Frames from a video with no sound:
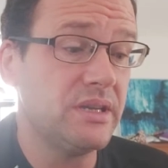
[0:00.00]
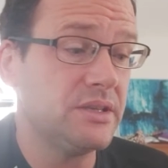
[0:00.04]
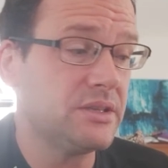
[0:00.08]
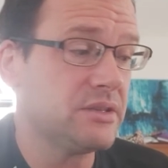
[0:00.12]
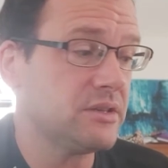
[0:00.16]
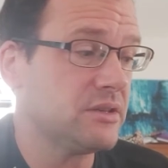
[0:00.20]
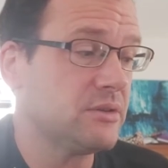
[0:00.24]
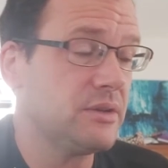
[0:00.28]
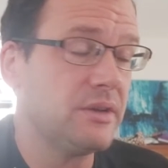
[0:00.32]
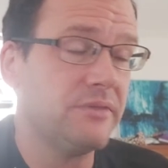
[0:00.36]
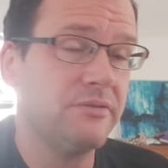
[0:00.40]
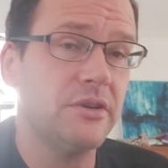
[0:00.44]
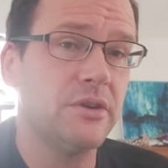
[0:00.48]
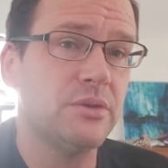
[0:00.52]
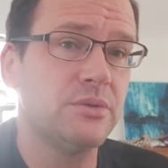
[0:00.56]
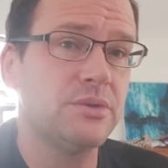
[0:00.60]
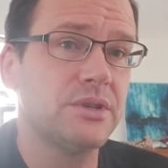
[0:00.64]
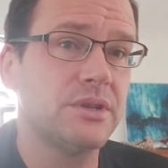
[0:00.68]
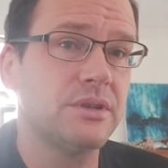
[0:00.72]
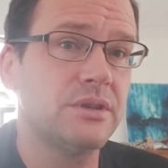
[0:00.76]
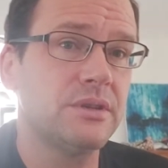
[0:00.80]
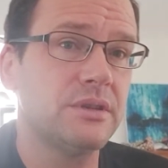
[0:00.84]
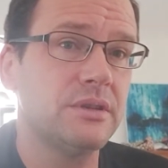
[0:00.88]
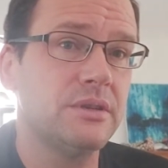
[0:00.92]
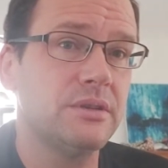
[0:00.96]
So if I was
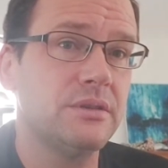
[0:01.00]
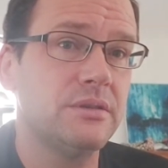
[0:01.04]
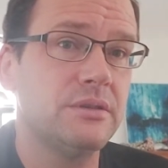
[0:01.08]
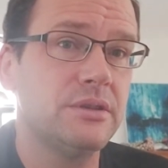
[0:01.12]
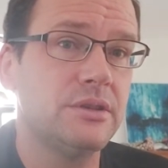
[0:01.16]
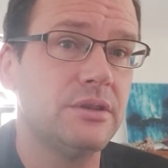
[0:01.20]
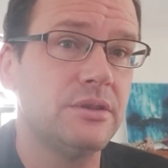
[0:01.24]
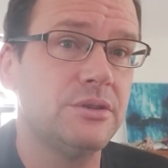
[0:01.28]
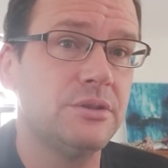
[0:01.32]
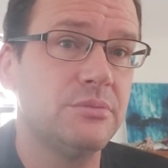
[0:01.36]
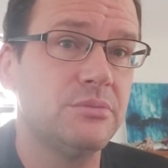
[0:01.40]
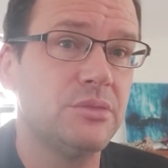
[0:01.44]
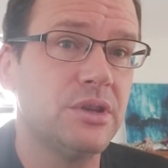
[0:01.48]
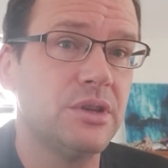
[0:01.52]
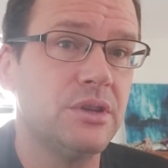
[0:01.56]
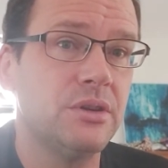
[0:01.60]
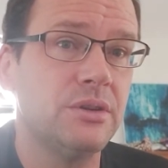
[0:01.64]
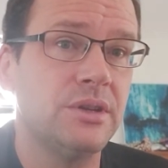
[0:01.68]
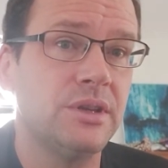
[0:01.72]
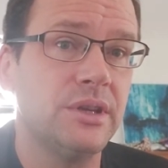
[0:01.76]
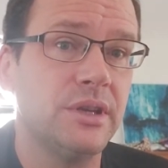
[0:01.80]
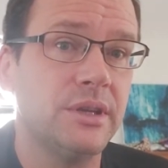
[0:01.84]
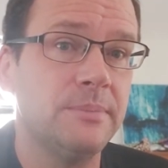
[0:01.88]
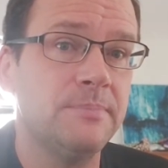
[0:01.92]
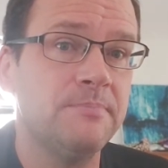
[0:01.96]
going to do some
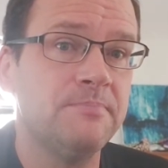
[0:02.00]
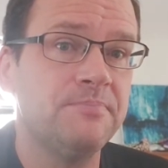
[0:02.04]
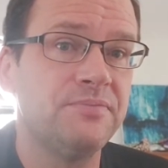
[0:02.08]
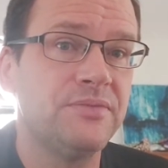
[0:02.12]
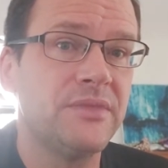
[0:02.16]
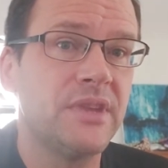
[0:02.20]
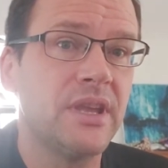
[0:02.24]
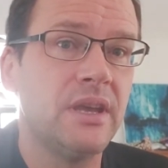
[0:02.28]
cooking